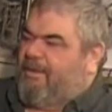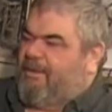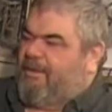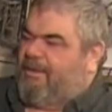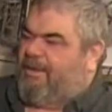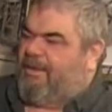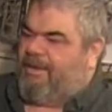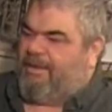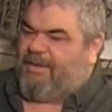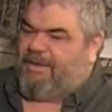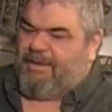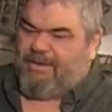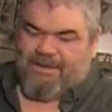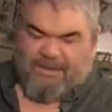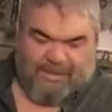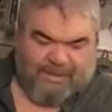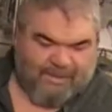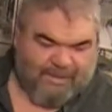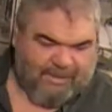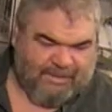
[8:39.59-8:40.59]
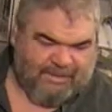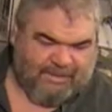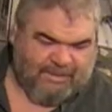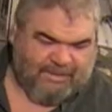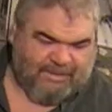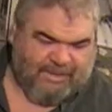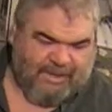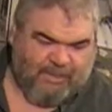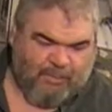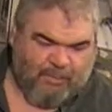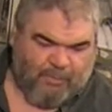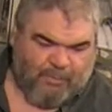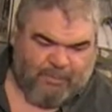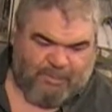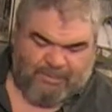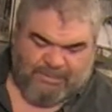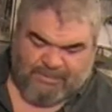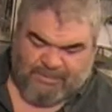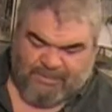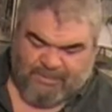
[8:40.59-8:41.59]
Oh, this keyboard
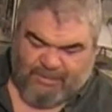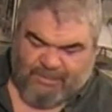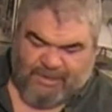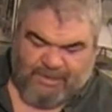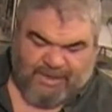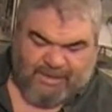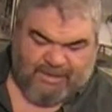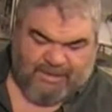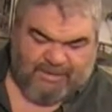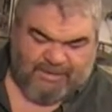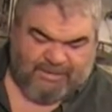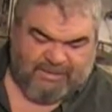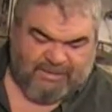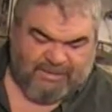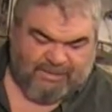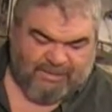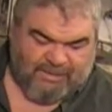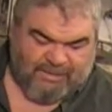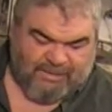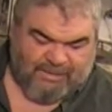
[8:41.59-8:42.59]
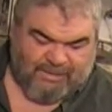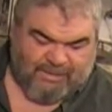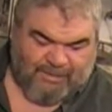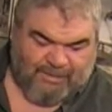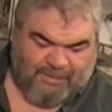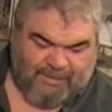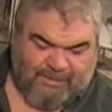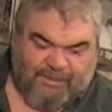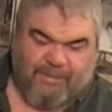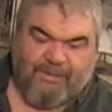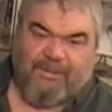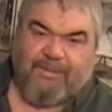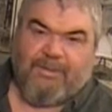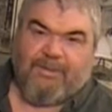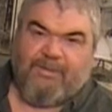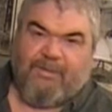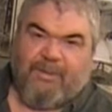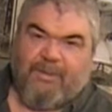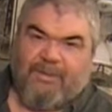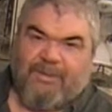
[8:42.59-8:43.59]
also has
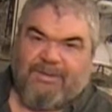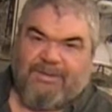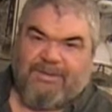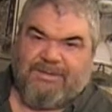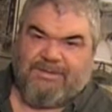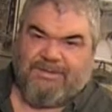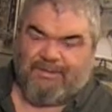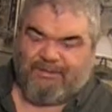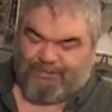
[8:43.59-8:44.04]
bolts,